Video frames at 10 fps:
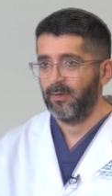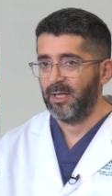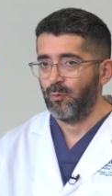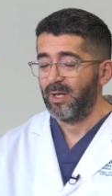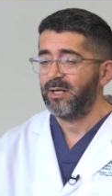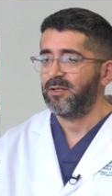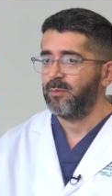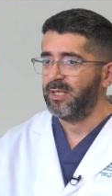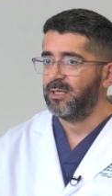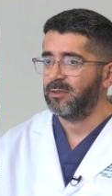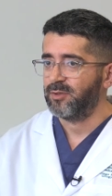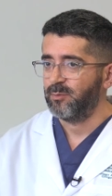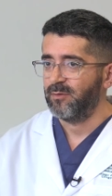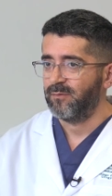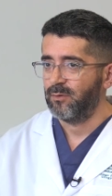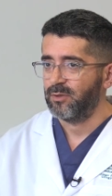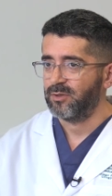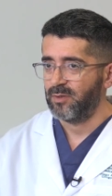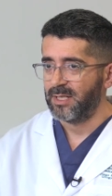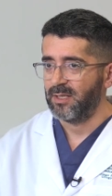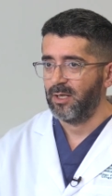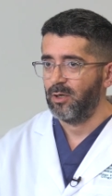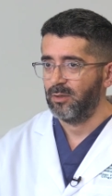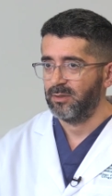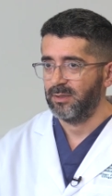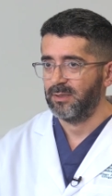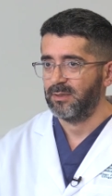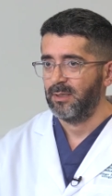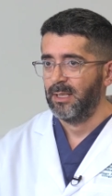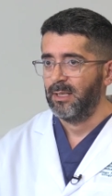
What are the medical treatment for stress incontinence?